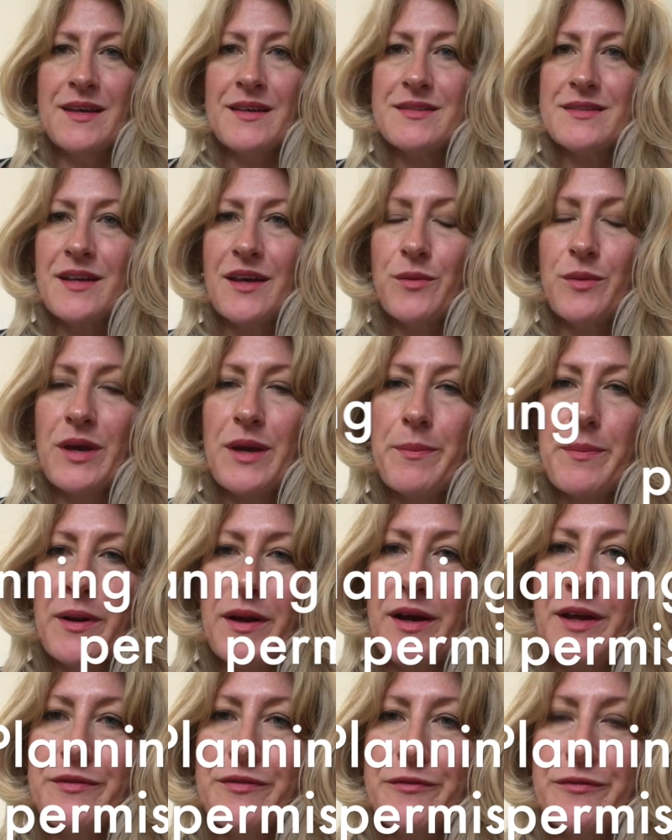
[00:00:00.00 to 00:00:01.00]
So we
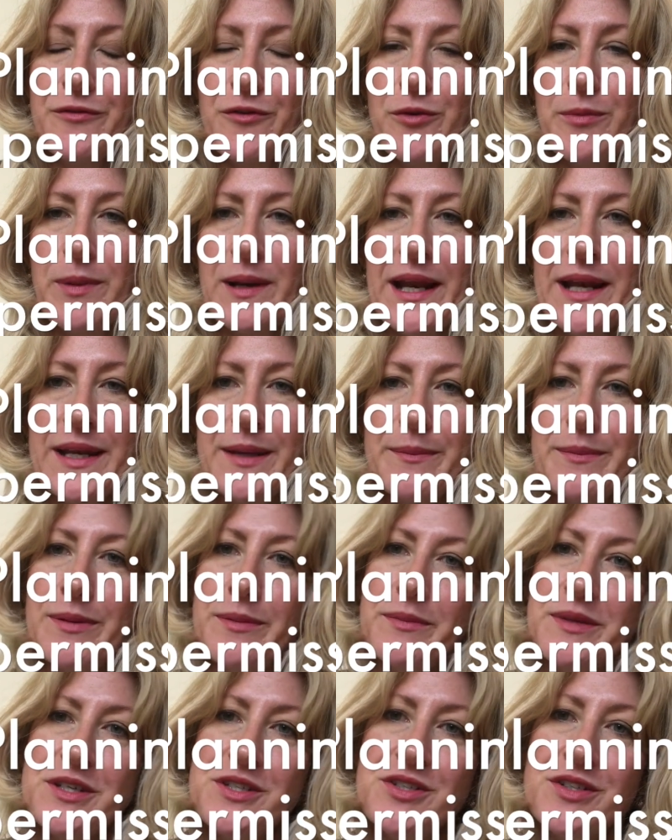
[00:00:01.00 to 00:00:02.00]
applied for full planning
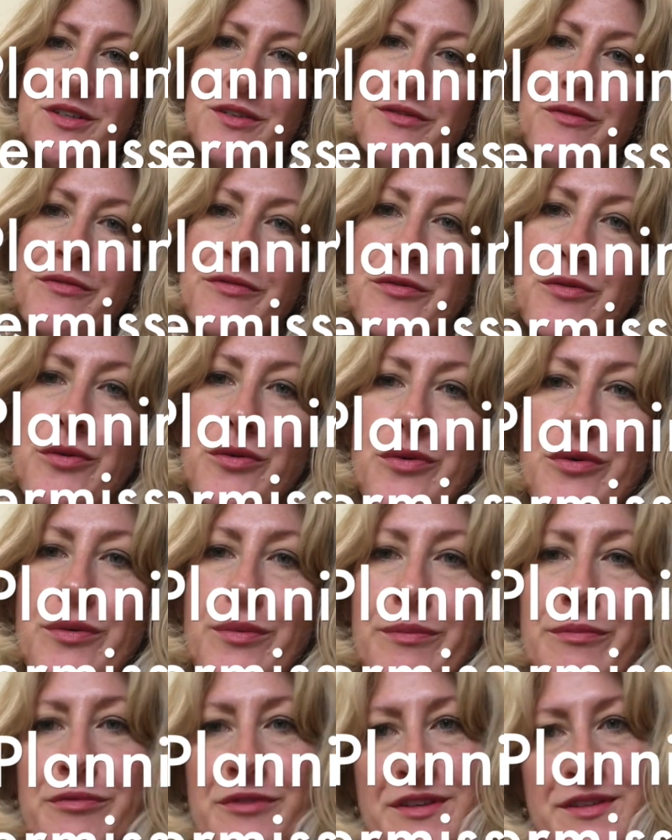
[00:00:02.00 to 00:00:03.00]
permission for
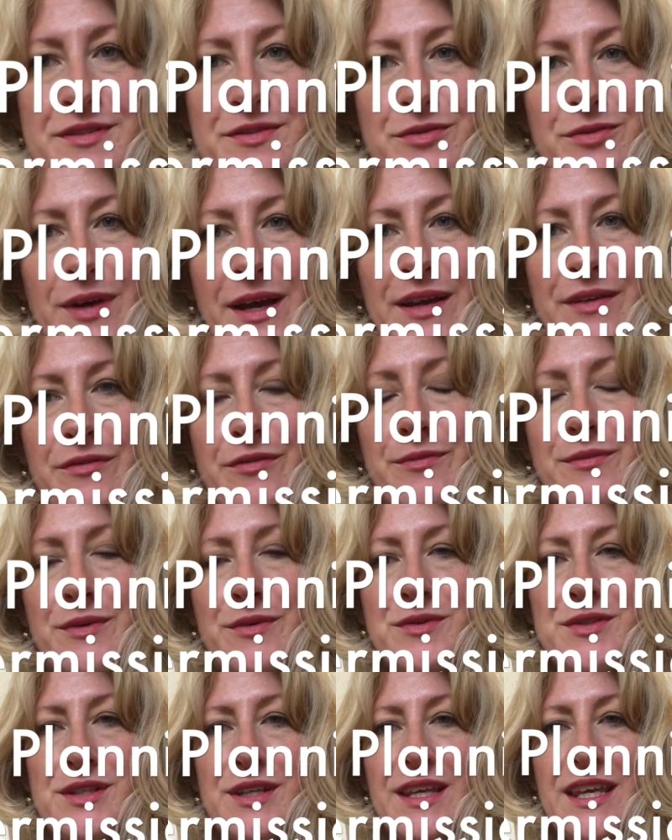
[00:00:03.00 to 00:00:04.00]
Bristol and for
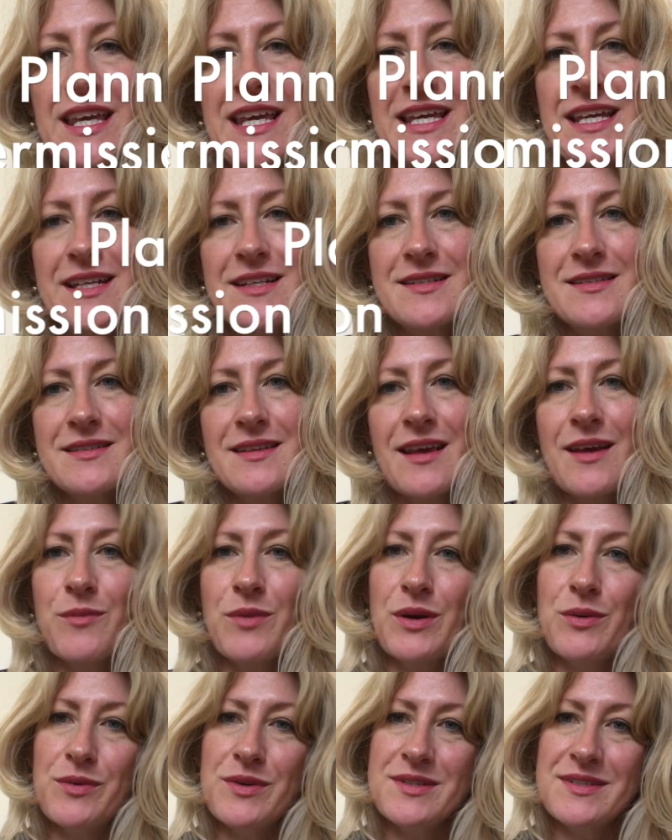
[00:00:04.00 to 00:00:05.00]
Milton Keynes, and
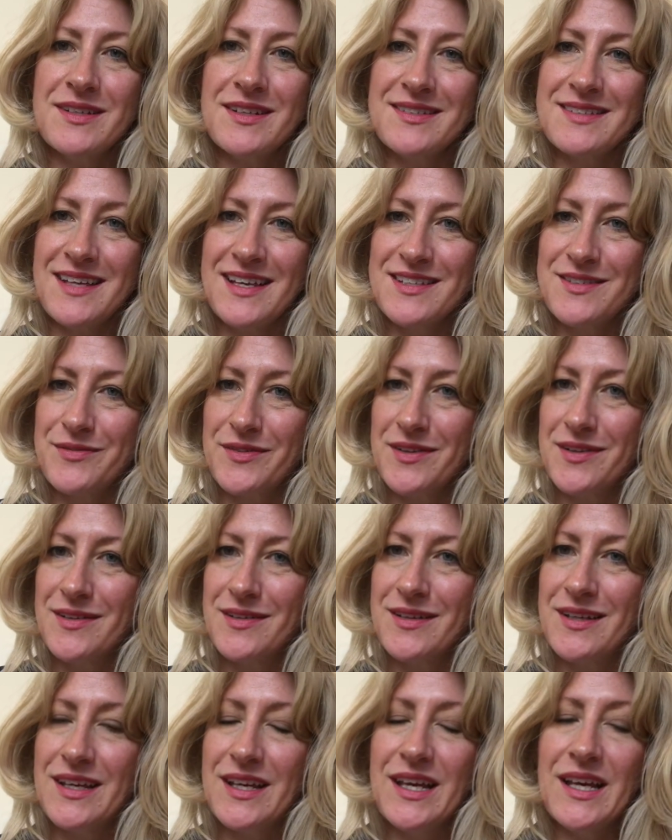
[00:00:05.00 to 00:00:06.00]
we were successful.
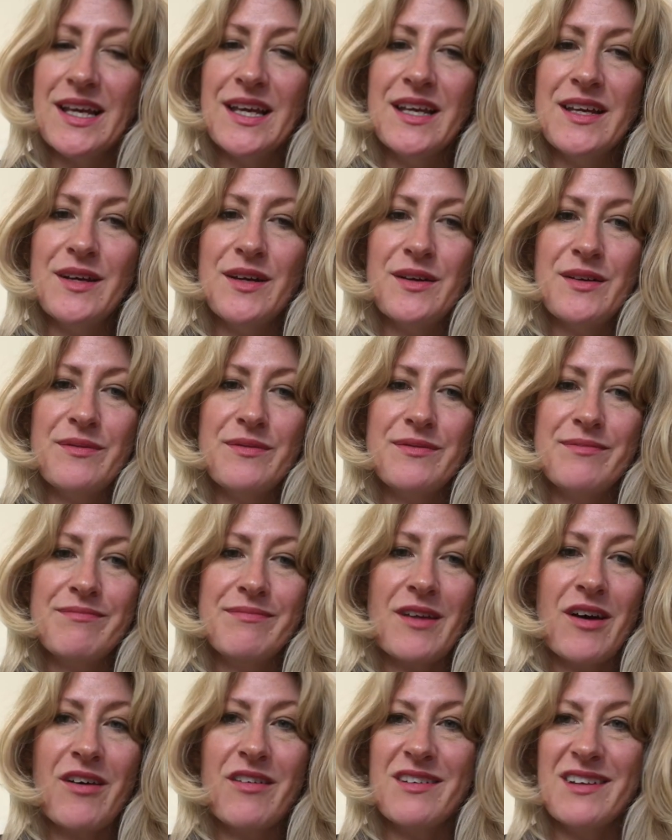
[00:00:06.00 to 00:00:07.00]

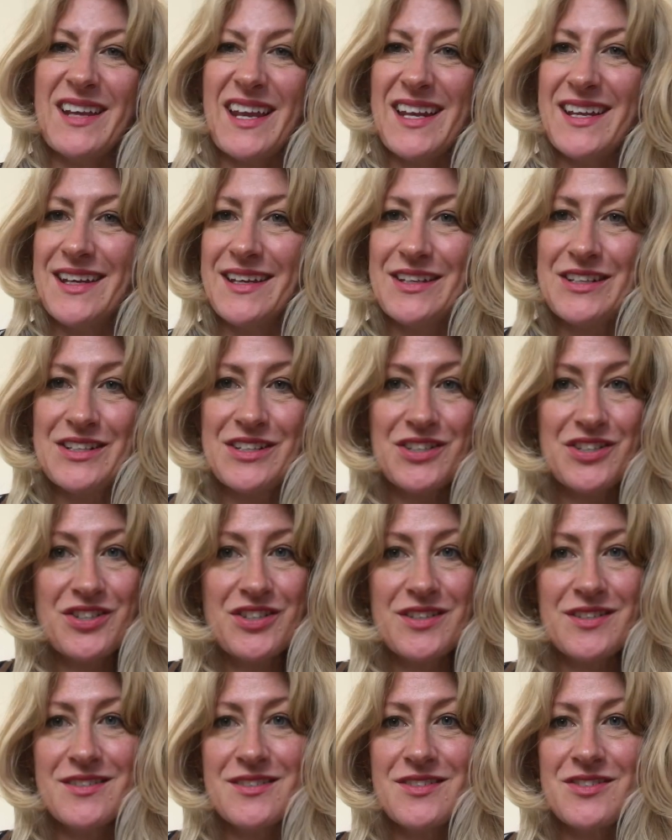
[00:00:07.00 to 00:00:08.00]
Hardly any
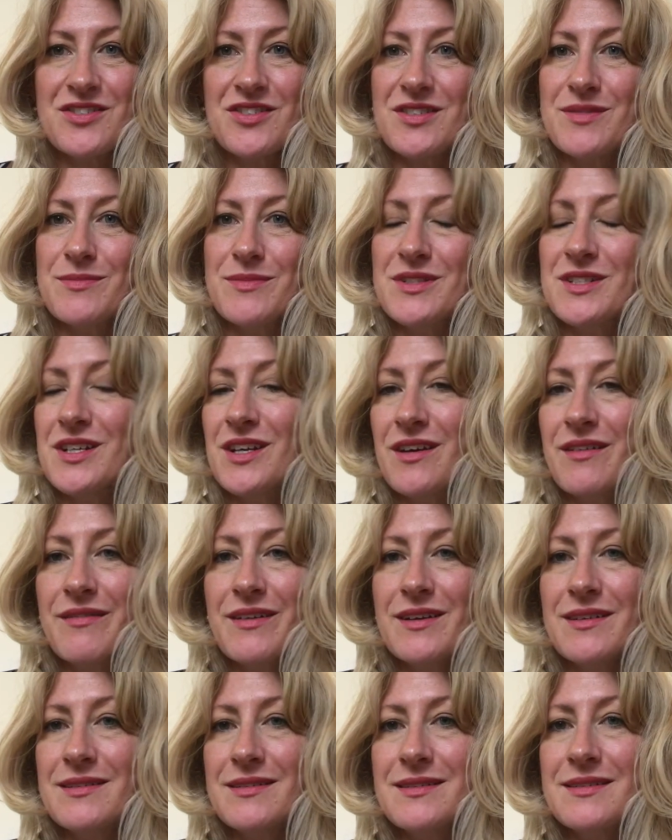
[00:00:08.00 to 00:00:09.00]
conditions, just
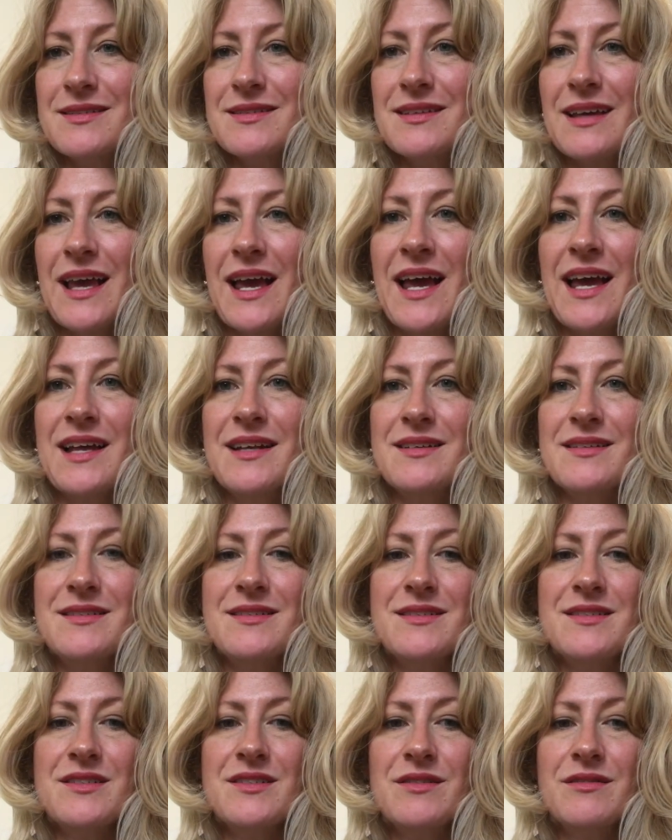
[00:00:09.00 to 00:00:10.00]
materials
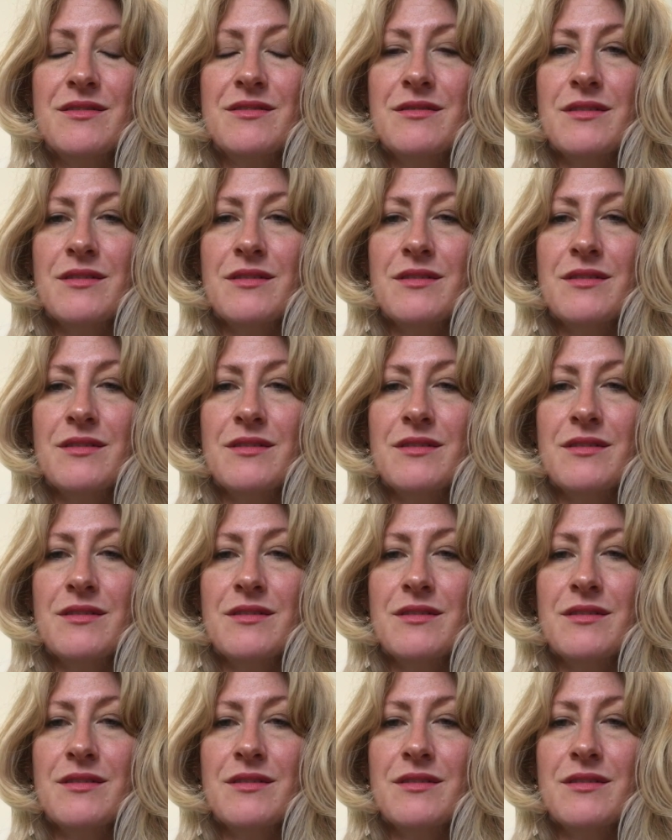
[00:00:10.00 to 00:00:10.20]
and